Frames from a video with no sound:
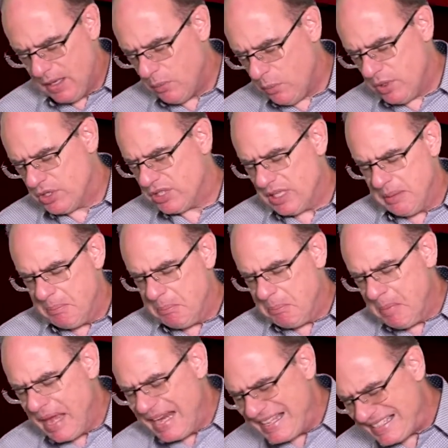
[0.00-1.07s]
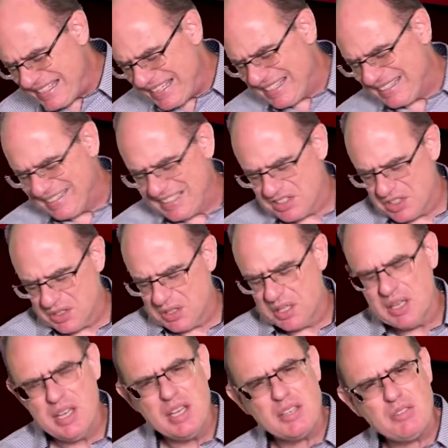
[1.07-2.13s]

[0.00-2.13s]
We're just going to meditate on this. You're going to,